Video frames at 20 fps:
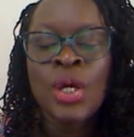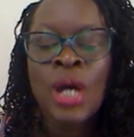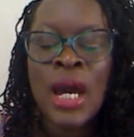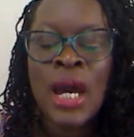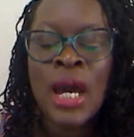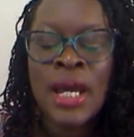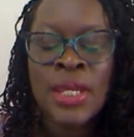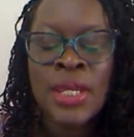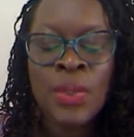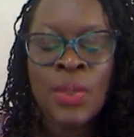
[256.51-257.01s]

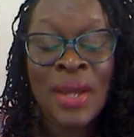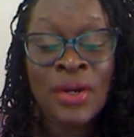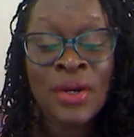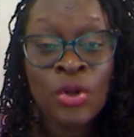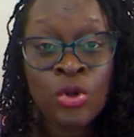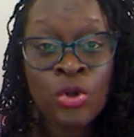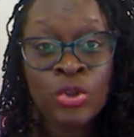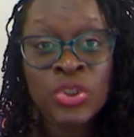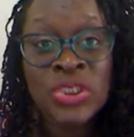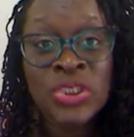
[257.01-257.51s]
your
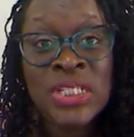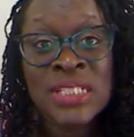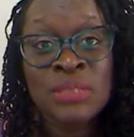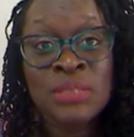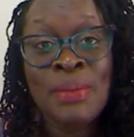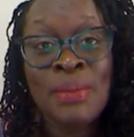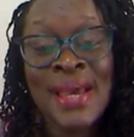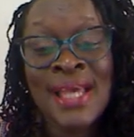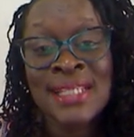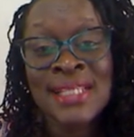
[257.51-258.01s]
unconscious
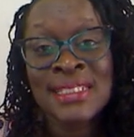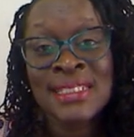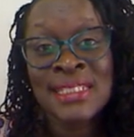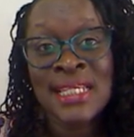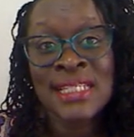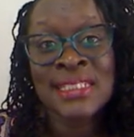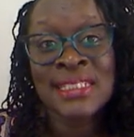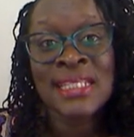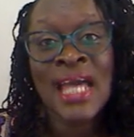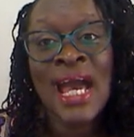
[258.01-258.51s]

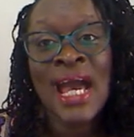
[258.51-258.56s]
biases